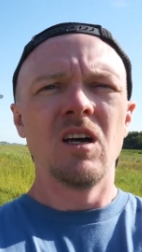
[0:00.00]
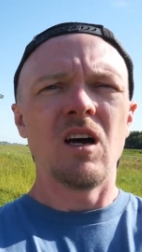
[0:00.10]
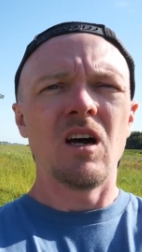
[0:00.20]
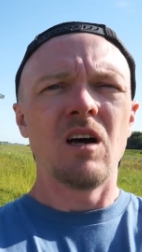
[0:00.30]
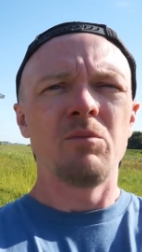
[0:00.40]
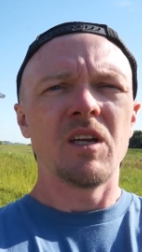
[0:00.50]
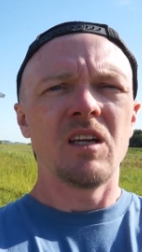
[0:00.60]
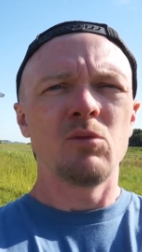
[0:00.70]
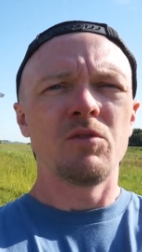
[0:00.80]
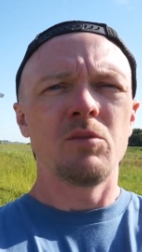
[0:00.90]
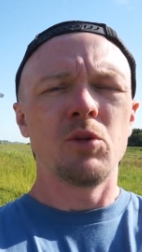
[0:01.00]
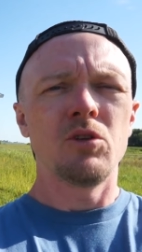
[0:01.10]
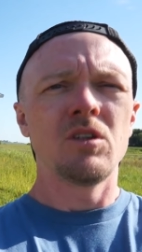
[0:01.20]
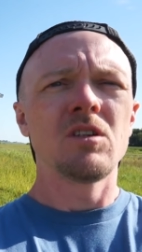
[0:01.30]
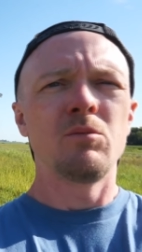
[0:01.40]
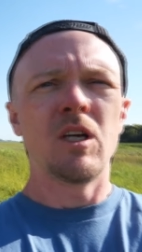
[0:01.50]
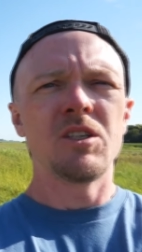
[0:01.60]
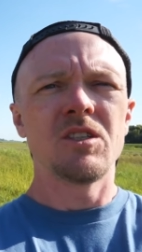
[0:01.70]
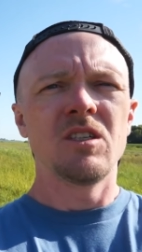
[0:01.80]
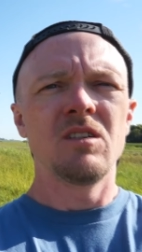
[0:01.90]
um, and with the building
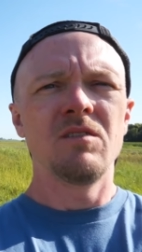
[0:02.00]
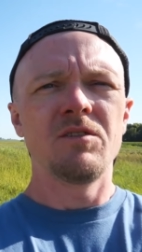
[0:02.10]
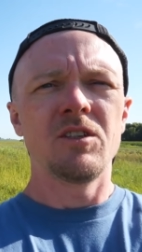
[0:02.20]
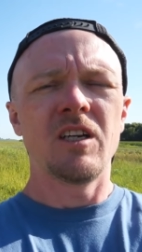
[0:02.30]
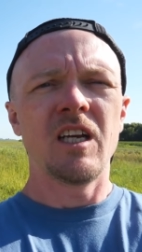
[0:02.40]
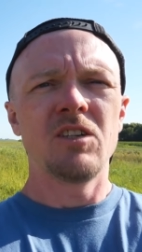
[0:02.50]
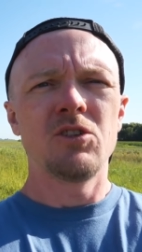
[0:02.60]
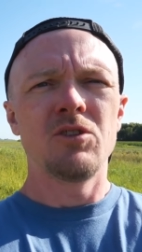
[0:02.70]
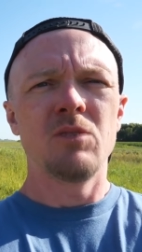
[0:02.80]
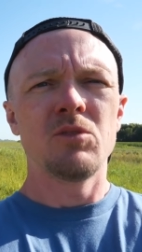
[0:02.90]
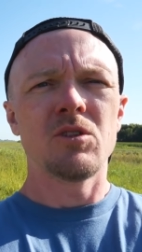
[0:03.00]
dimension for your end trims,